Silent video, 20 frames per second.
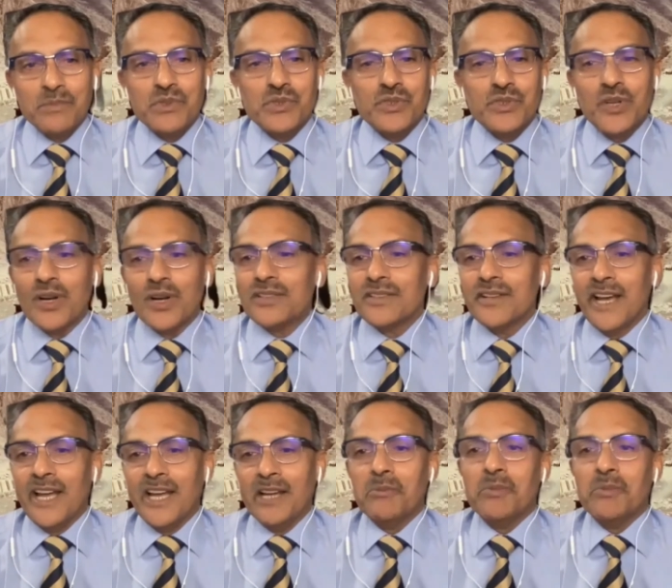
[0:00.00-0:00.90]
comes to
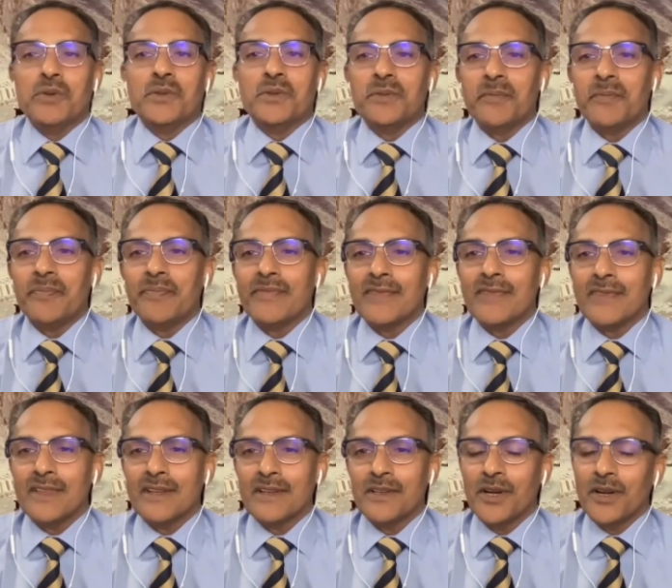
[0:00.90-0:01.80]
Dr. Angmo.
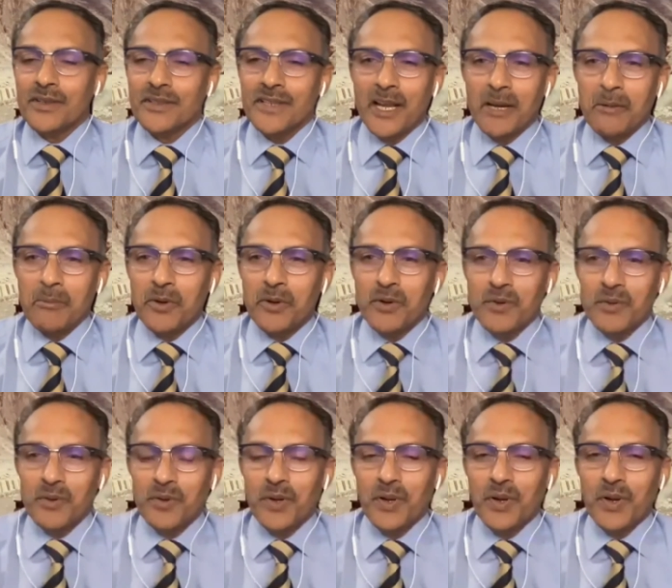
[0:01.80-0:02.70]
Dr.
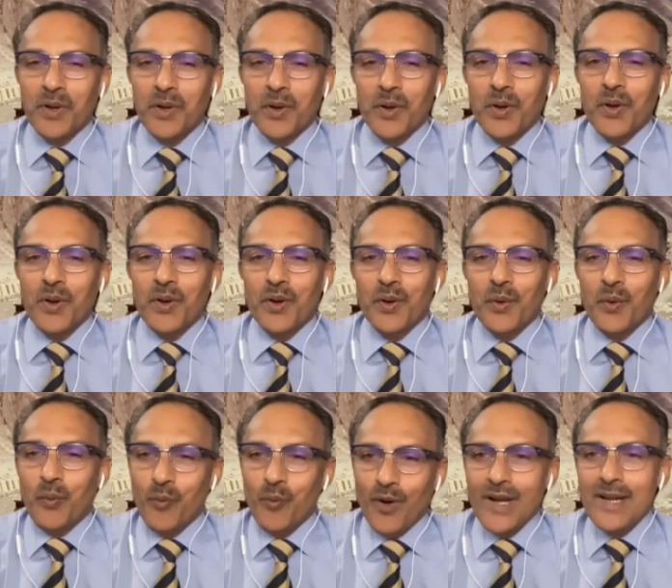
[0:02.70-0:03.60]
Angmo,
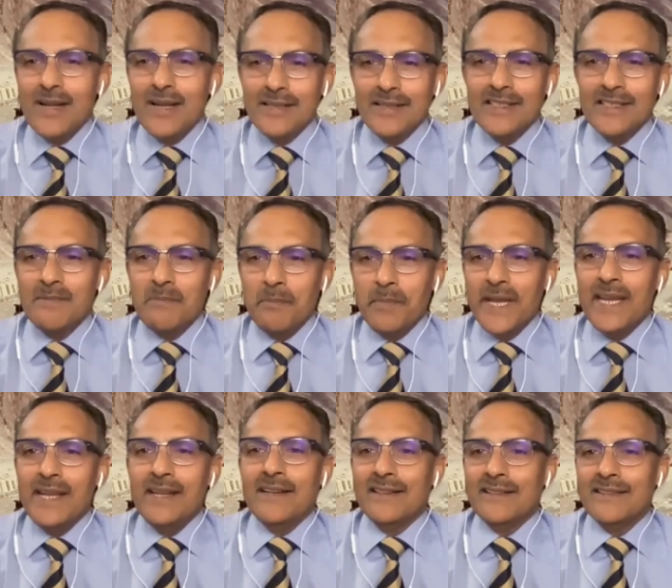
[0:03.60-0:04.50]
what does it
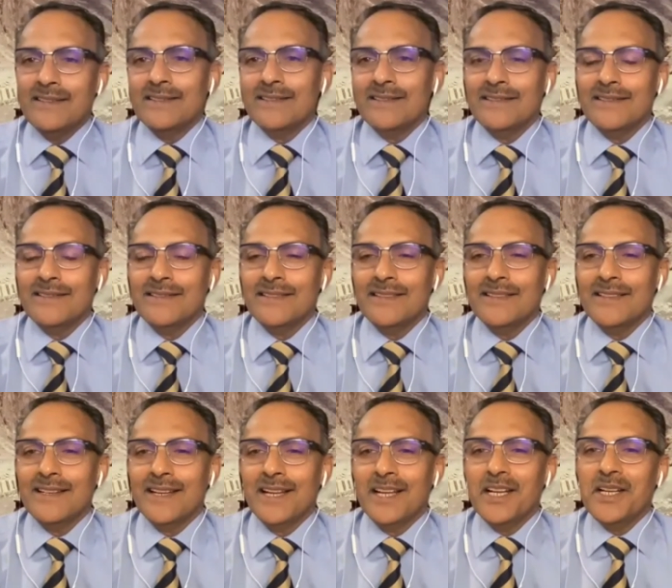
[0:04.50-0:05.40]
mean
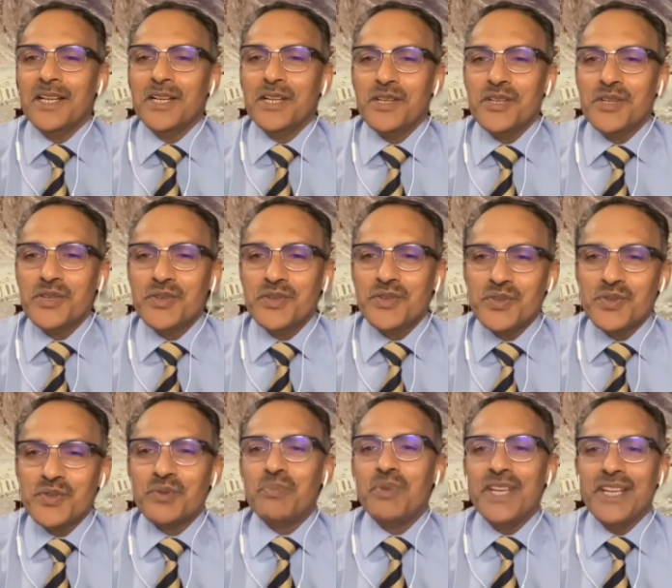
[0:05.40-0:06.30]

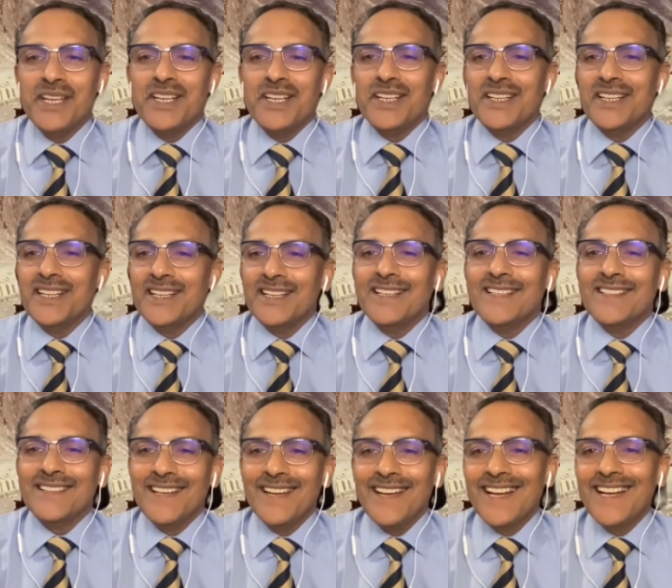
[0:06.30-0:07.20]
to be
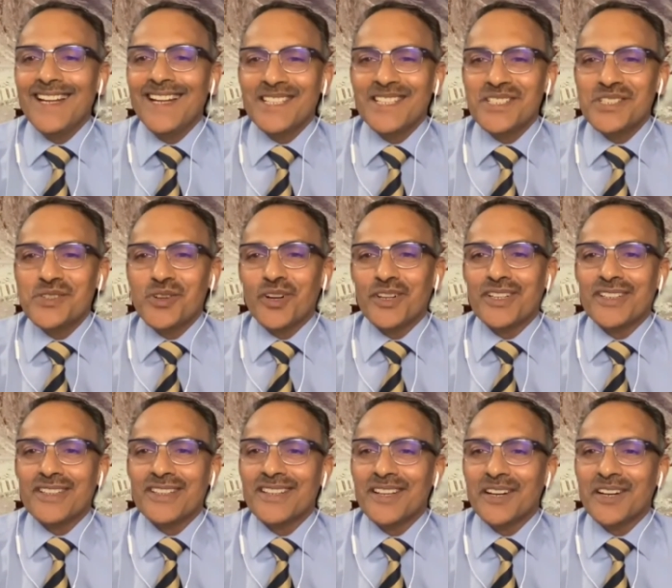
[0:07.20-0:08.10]
the eldest
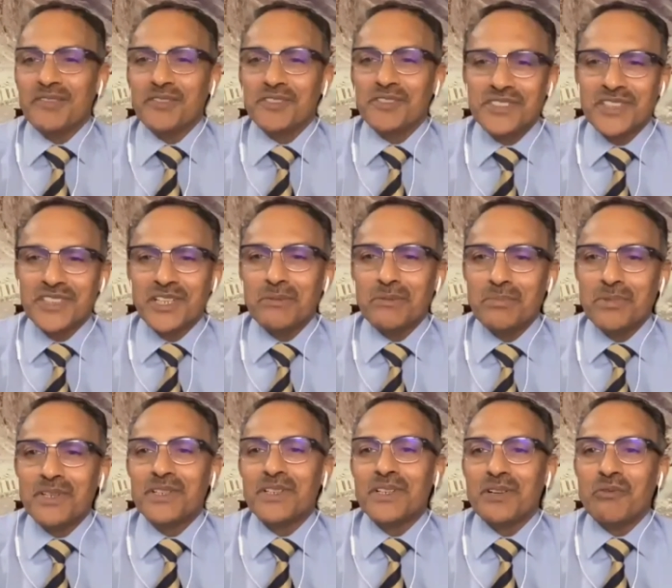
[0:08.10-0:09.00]
daughter of a
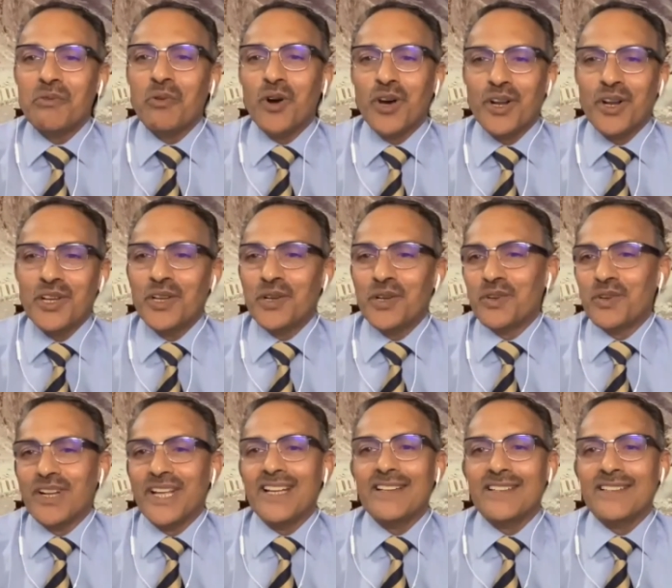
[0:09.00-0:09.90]
celebrated war
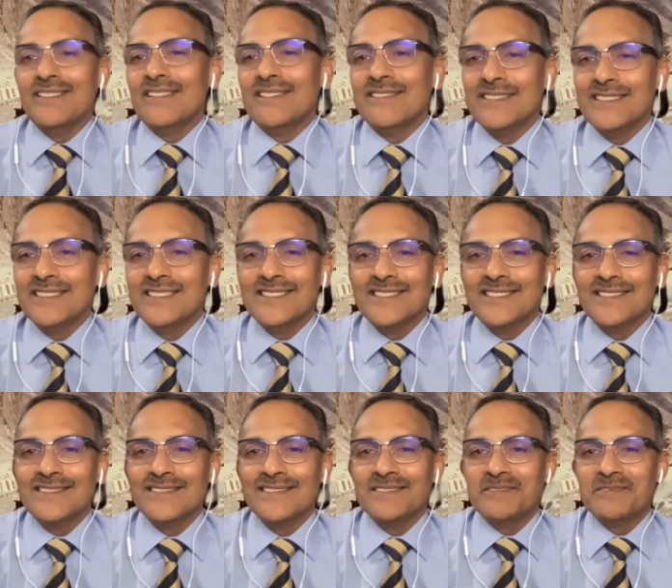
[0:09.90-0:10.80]
hero like Colonel
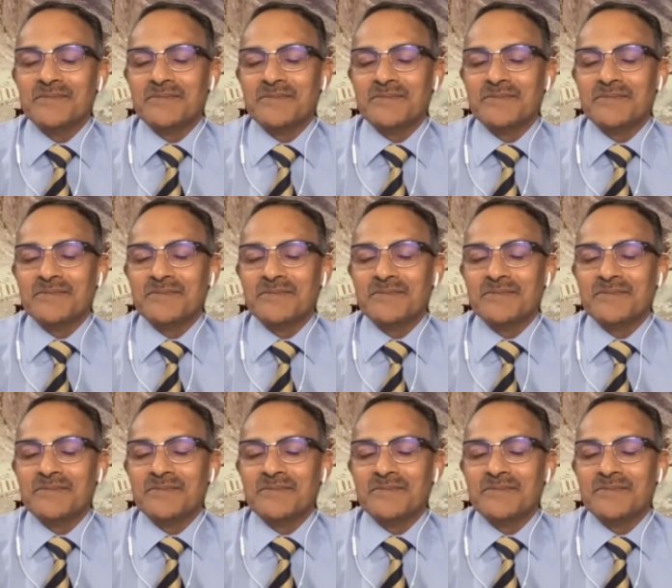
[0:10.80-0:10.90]
Rinchen?